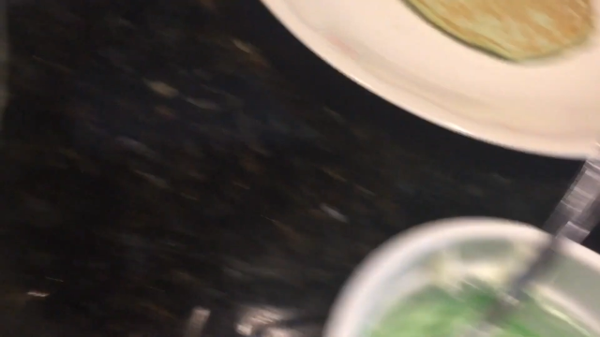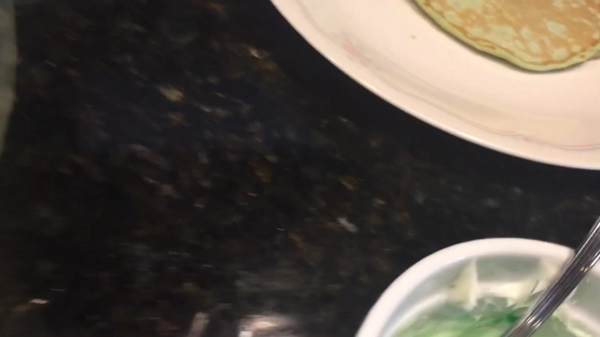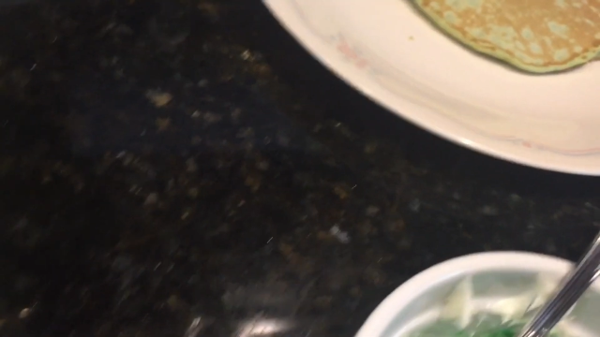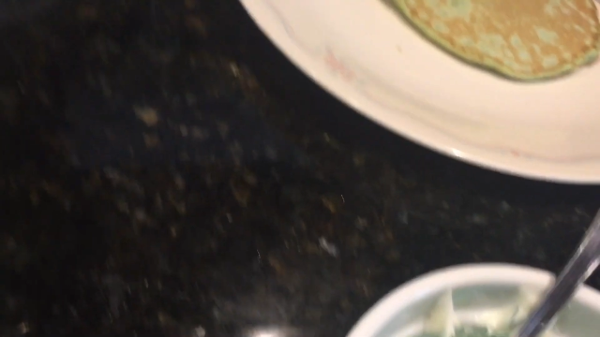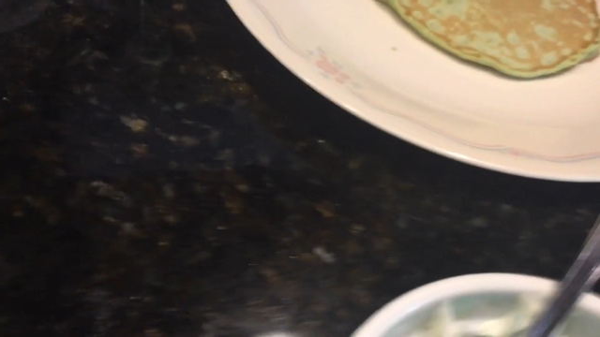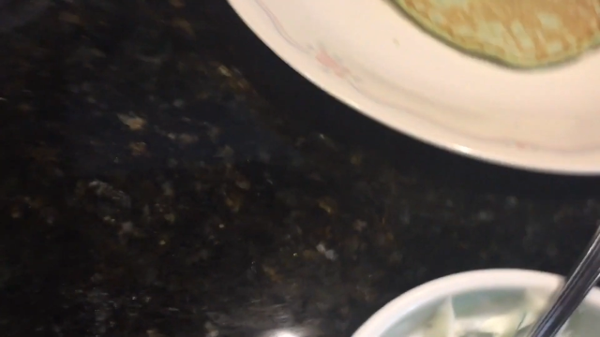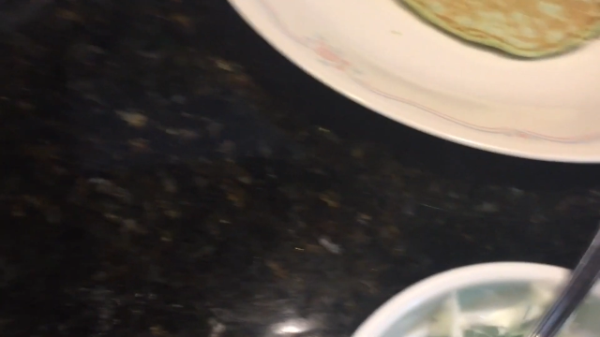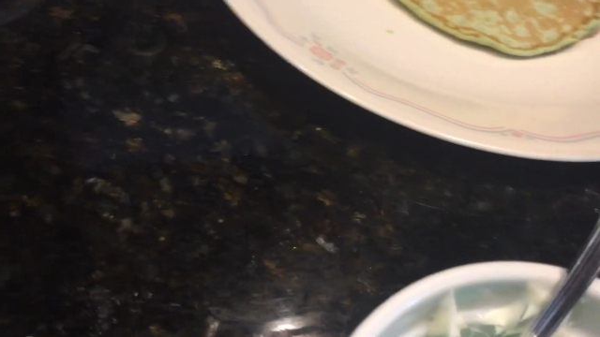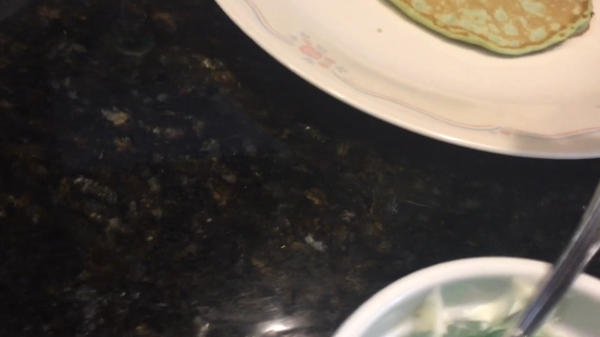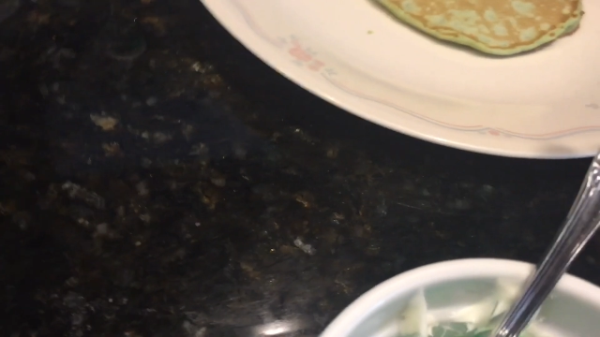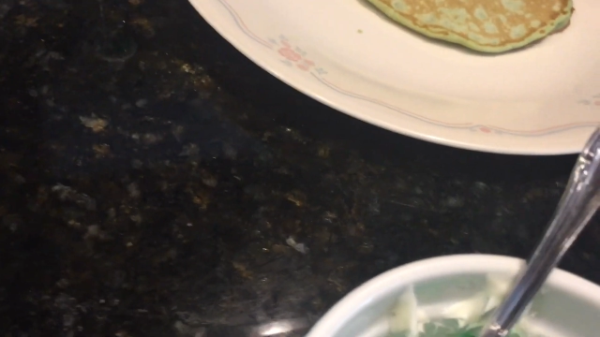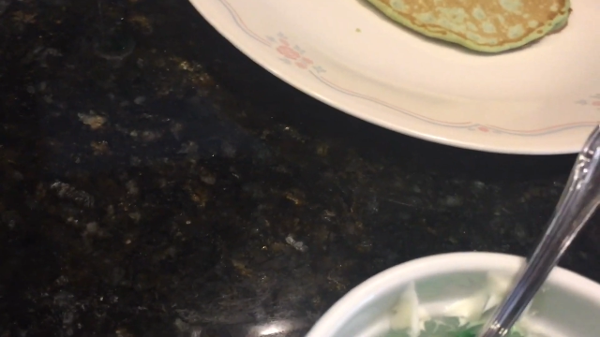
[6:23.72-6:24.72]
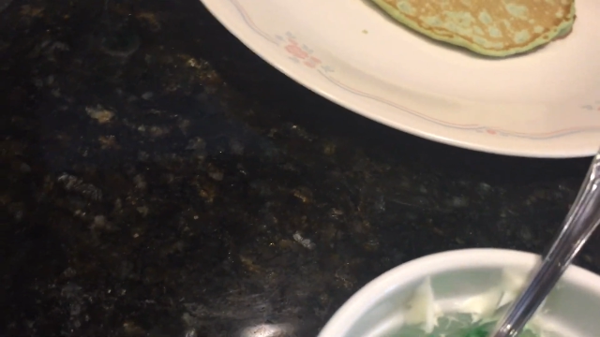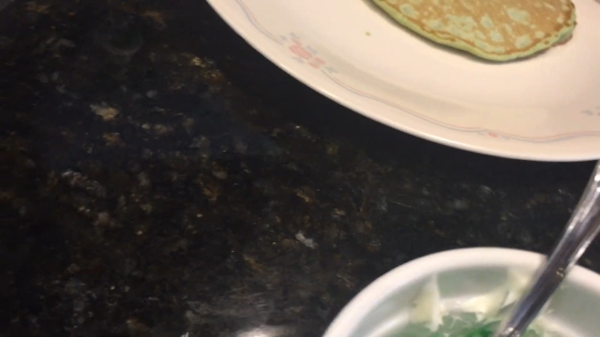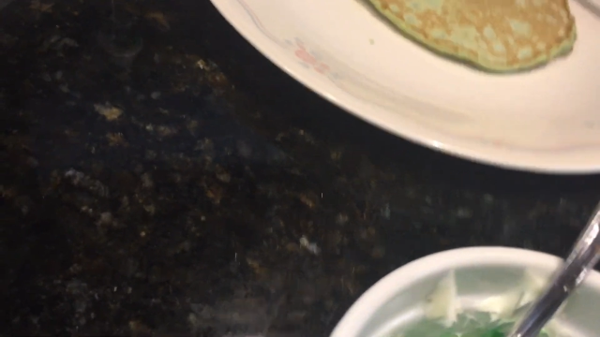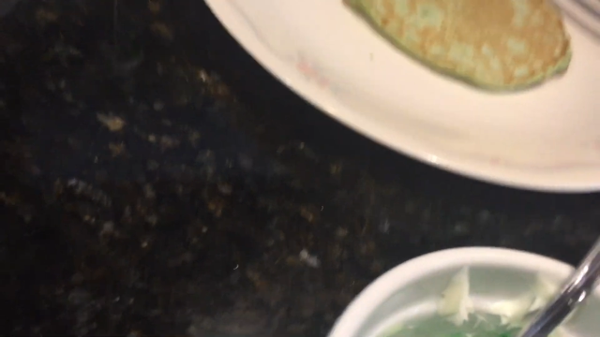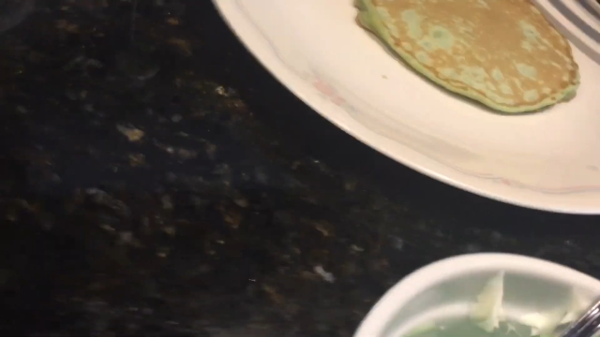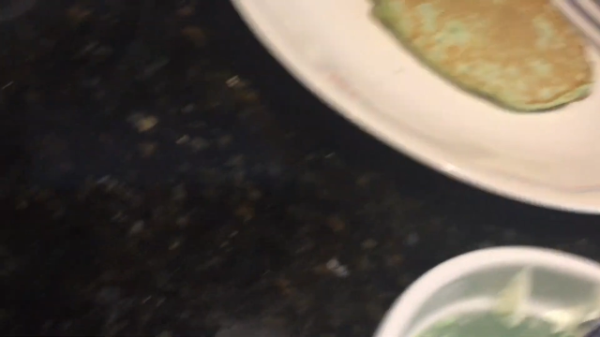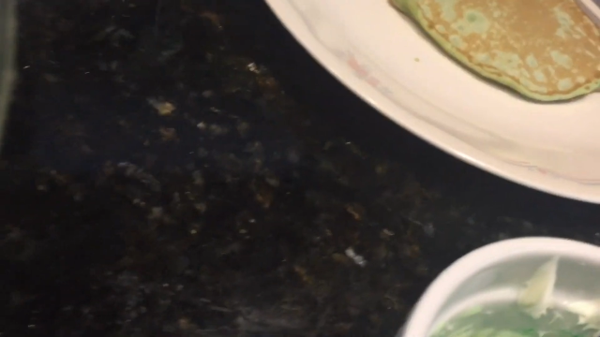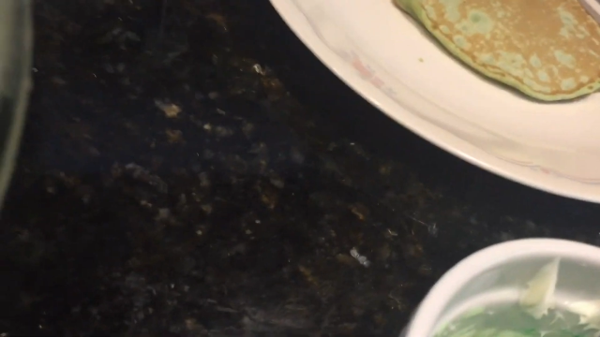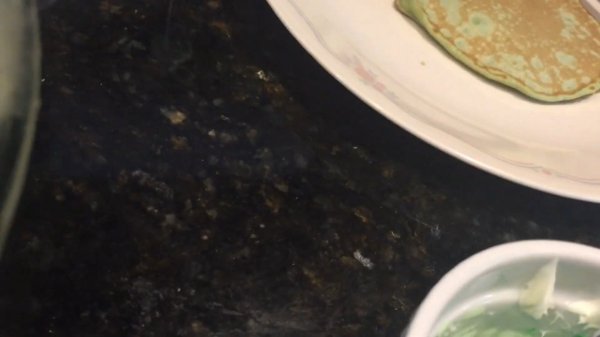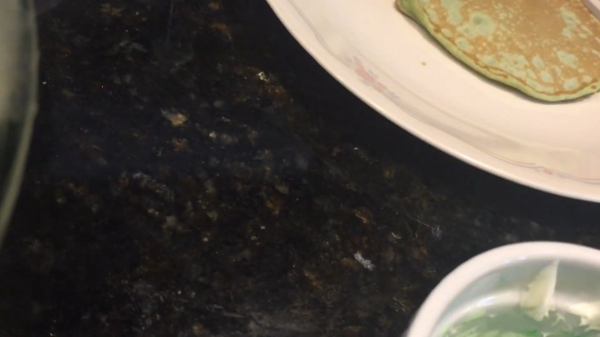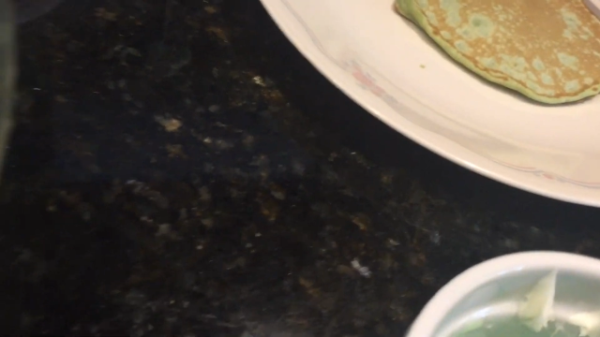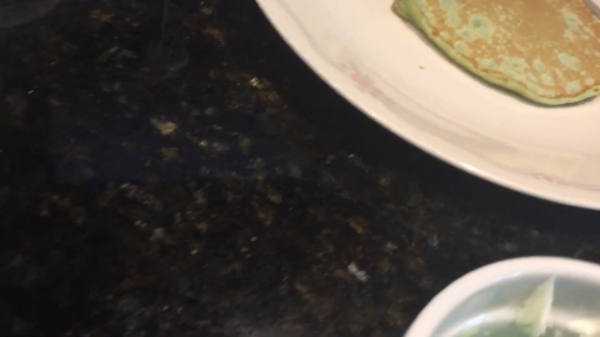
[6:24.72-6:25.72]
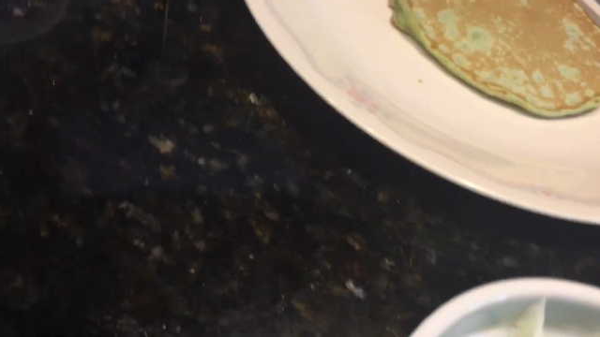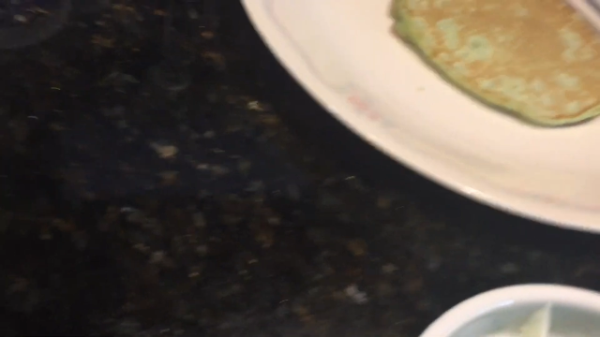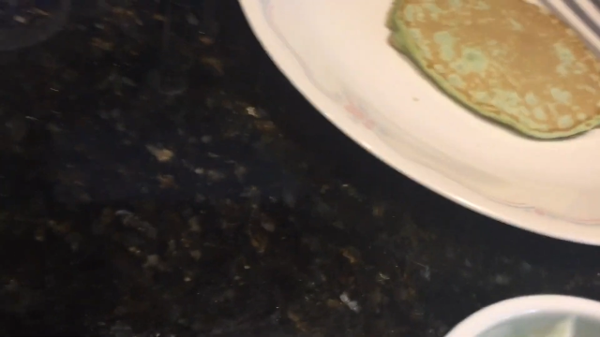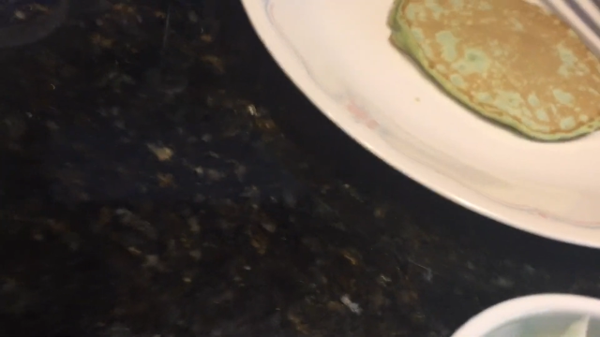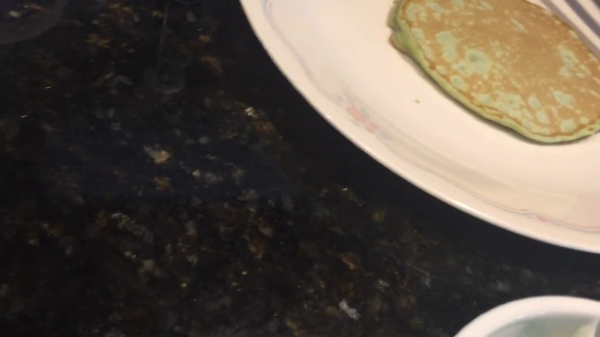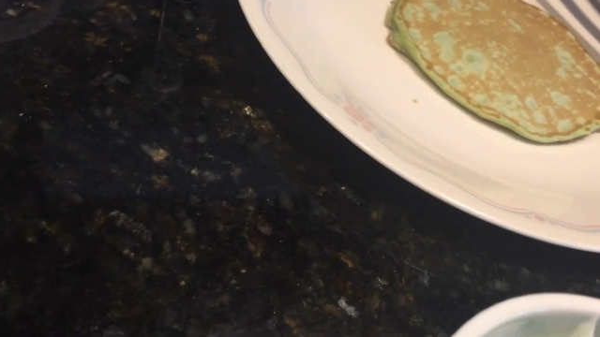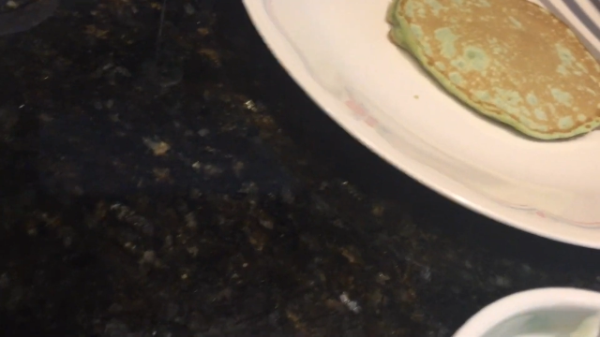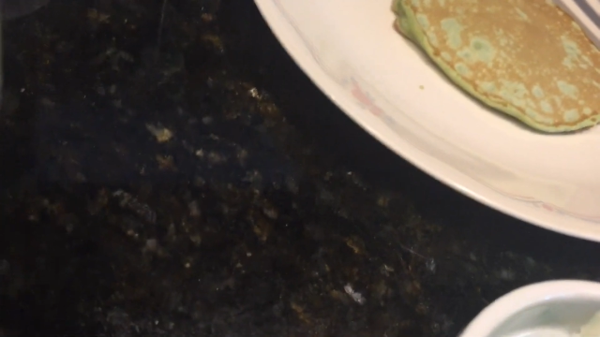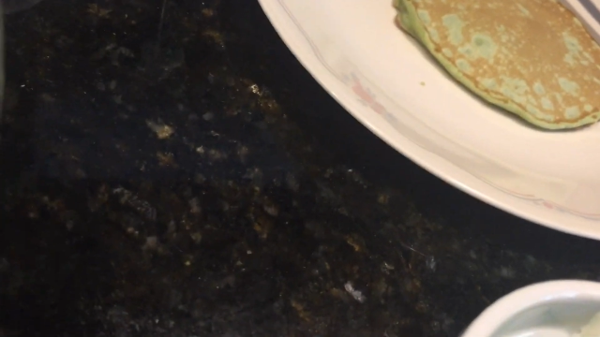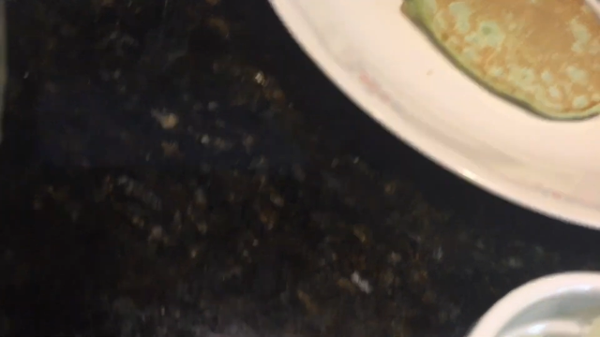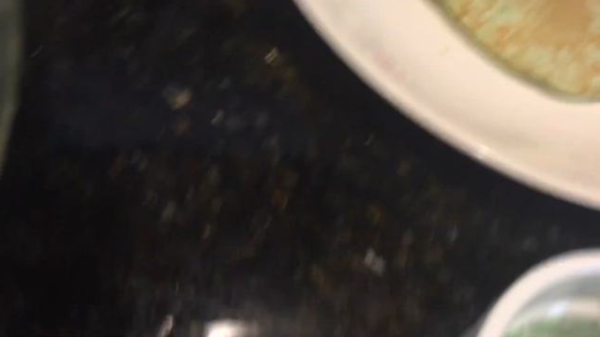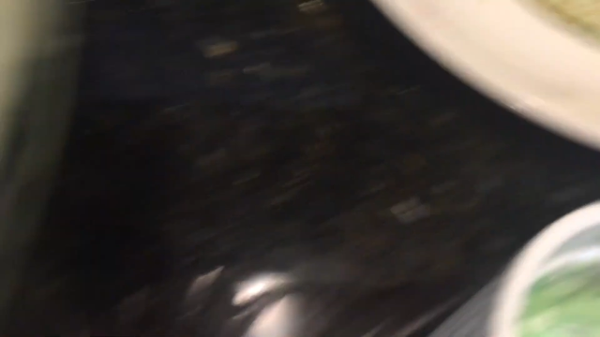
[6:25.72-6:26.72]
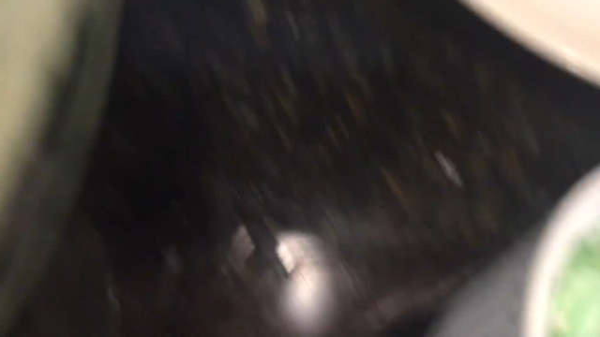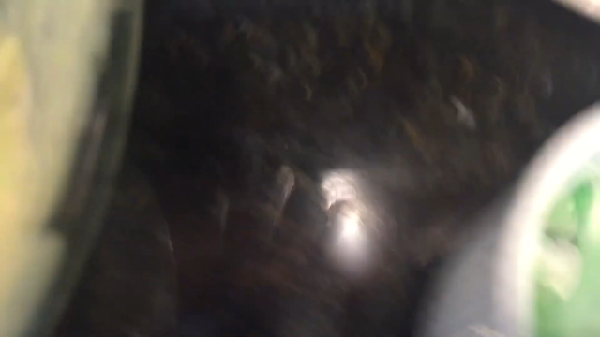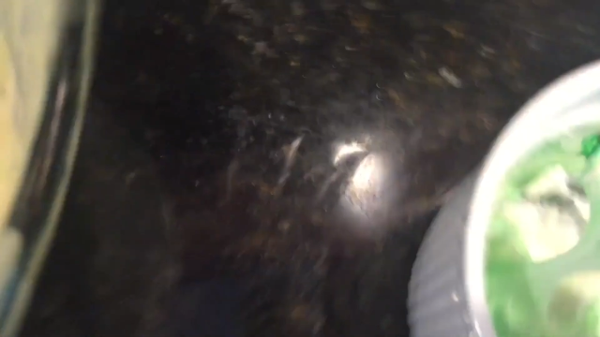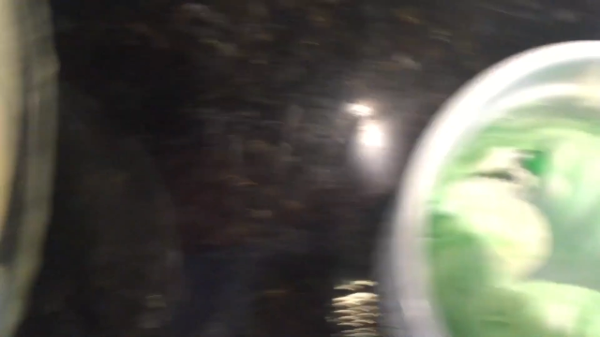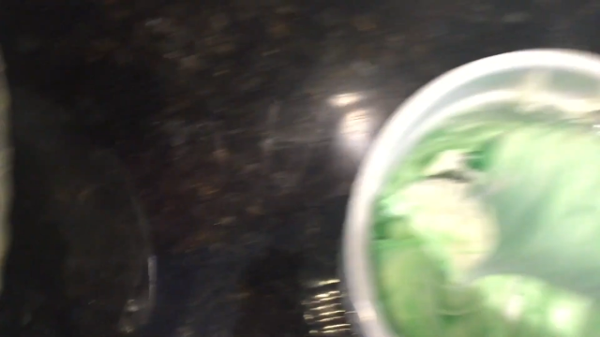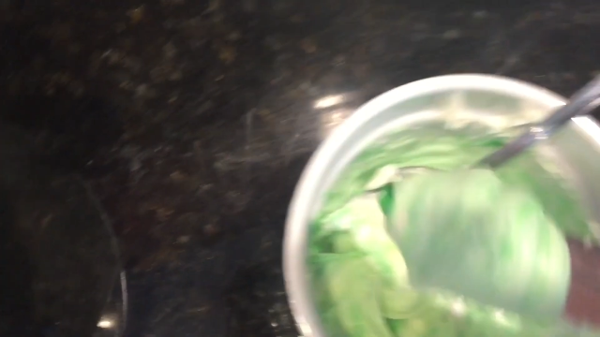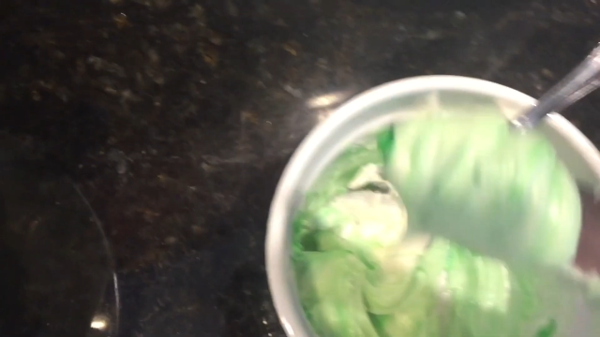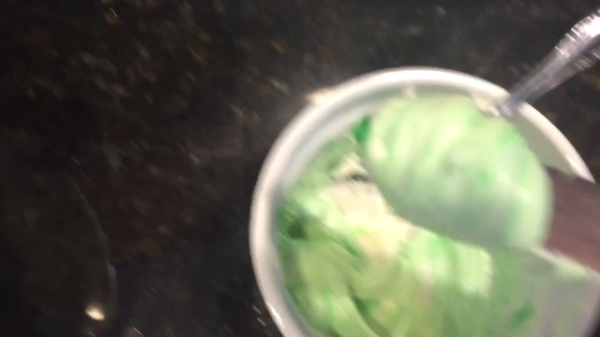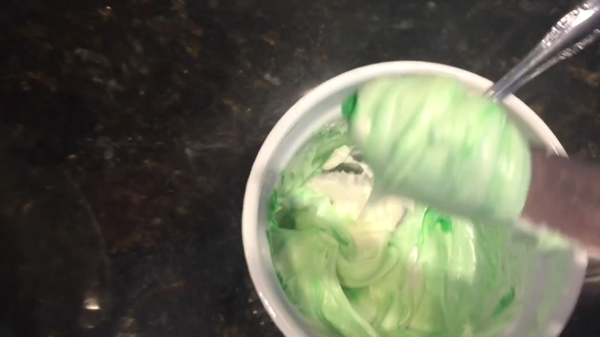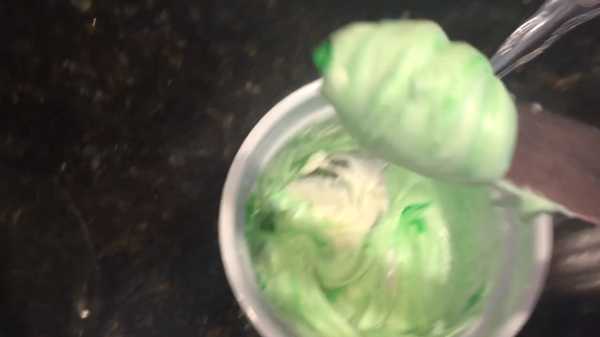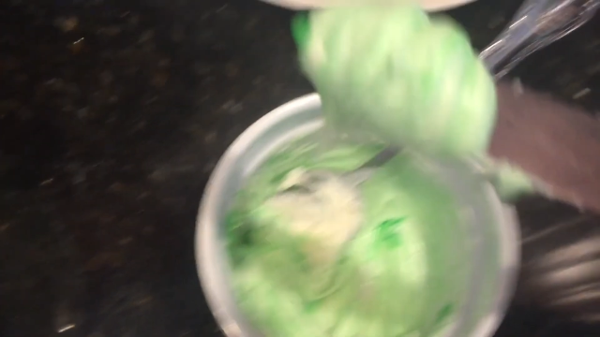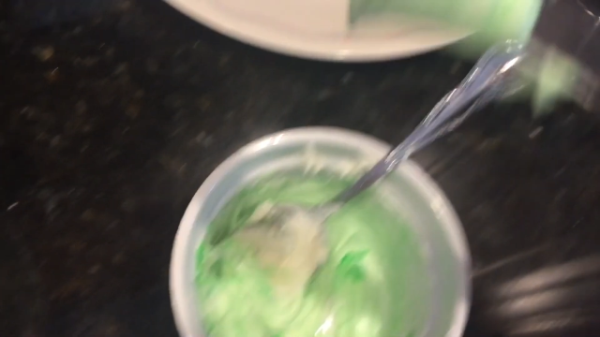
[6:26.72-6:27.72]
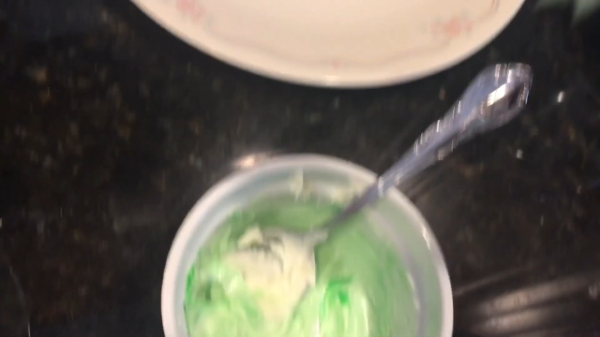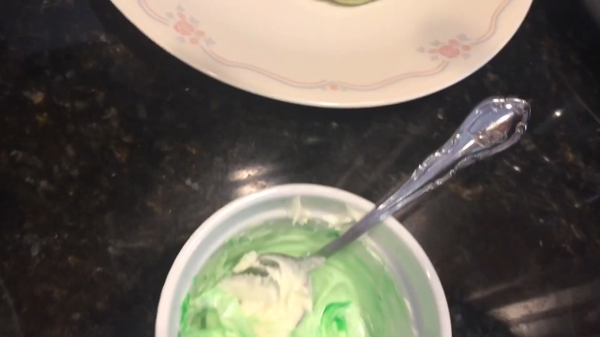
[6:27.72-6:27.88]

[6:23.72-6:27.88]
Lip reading: [unreadable: no face in view]